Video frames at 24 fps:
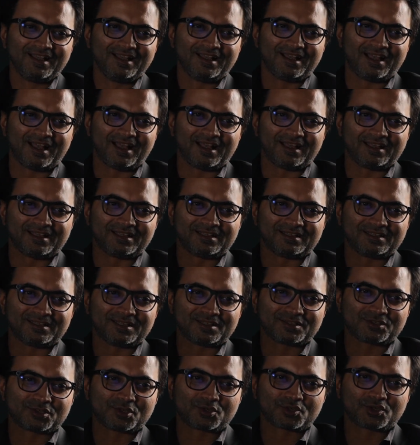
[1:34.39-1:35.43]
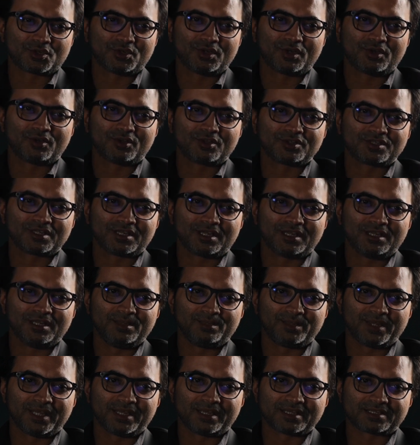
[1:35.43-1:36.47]
and the socio-ecological
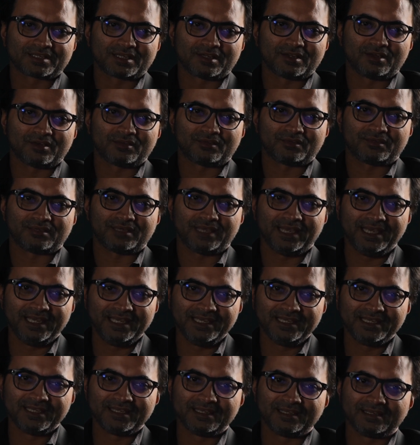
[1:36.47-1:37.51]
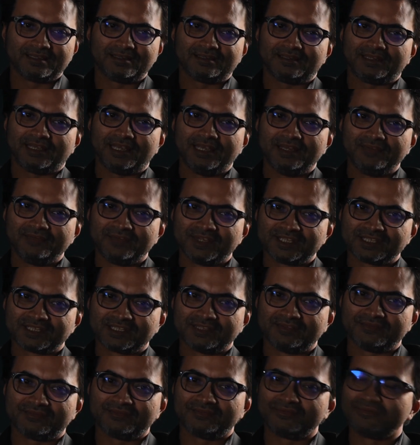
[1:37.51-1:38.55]
implication of alien
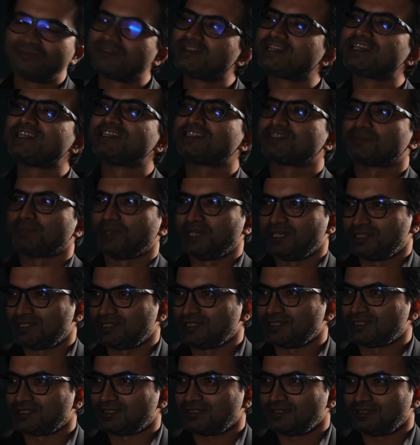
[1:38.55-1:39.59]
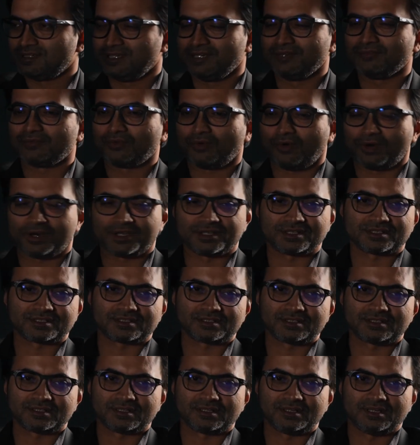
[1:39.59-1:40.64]
invasive tree species in
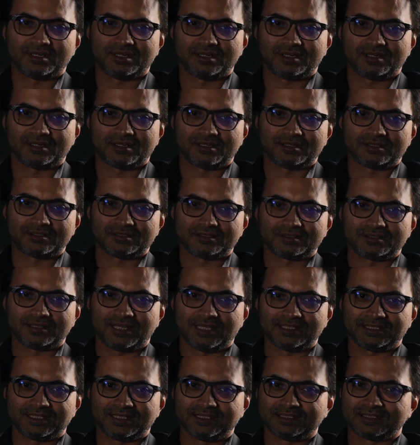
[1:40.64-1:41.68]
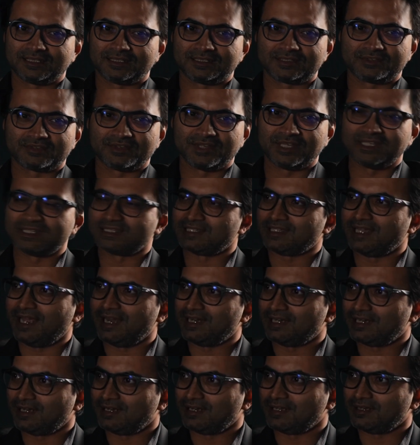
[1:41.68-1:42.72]
forests. I think the tree is
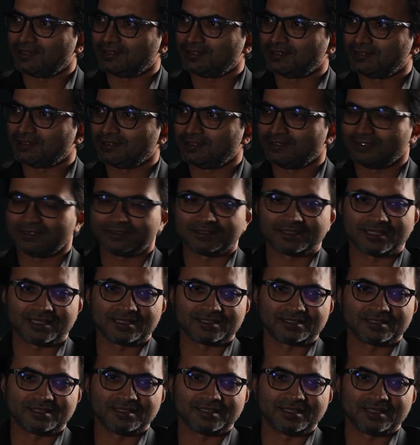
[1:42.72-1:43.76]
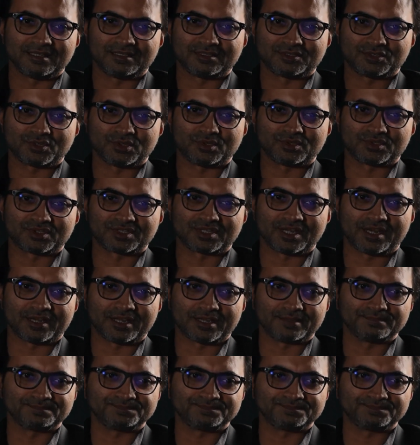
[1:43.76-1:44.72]
lantana that you study.